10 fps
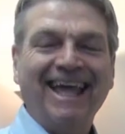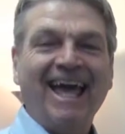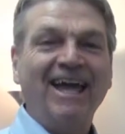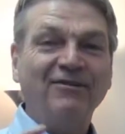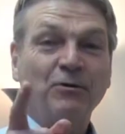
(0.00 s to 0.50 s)

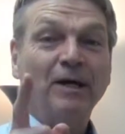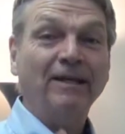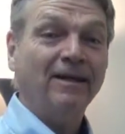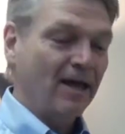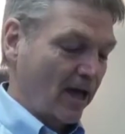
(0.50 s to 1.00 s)
Hey
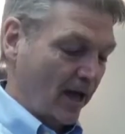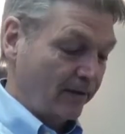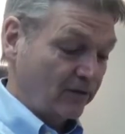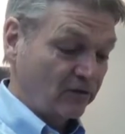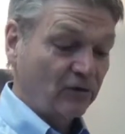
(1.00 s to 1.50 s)
everyone, I'm
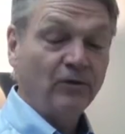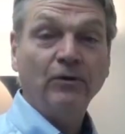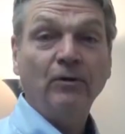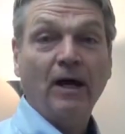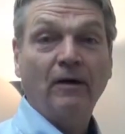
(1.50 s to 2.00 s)
going to show
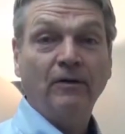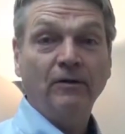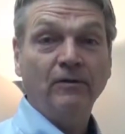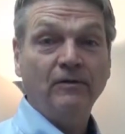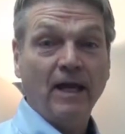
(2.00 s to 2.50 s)
you how to
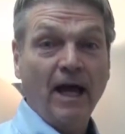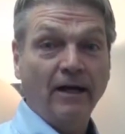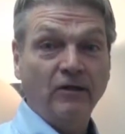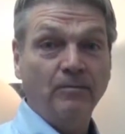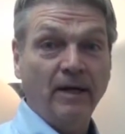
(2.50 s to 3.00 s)
use the
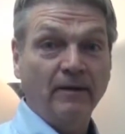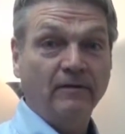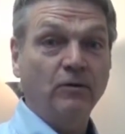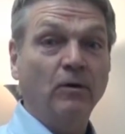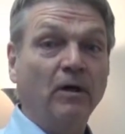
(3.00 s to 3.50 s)

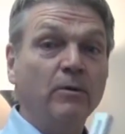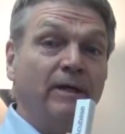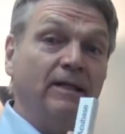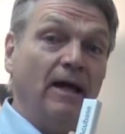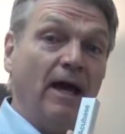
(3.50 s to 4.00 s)
Acubase. You want
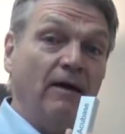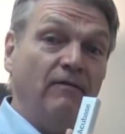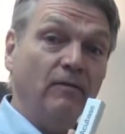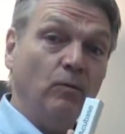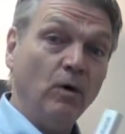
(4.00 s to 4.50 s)
to have
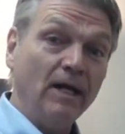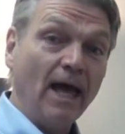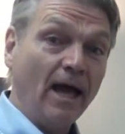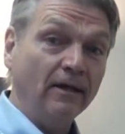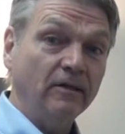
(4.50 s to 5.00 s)
one
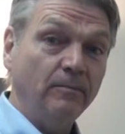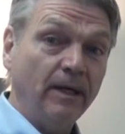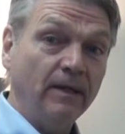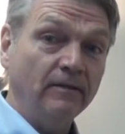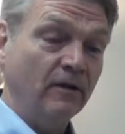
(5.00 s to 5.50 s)

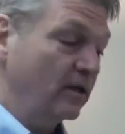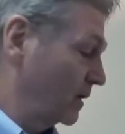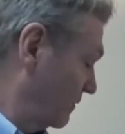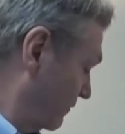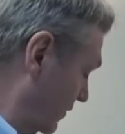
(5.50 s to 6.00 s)
Acubase
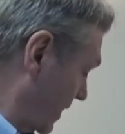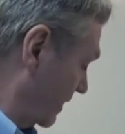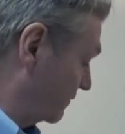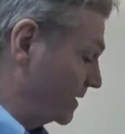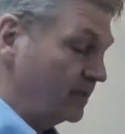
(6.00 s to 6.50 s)
for
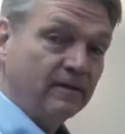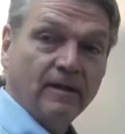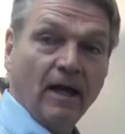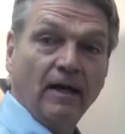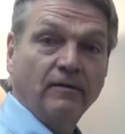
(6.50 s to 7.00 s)
every
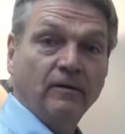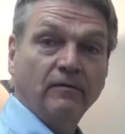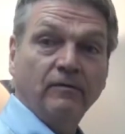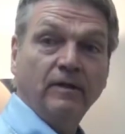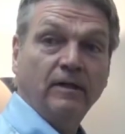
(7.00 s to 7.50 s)
size
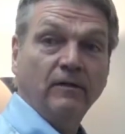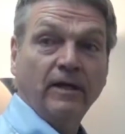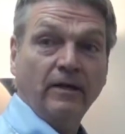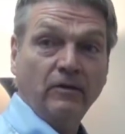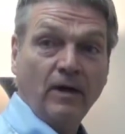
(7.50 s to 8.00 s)
of needle
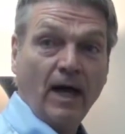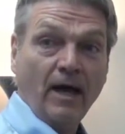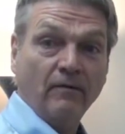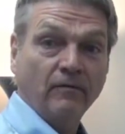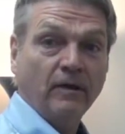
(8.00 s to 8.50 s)
that you have.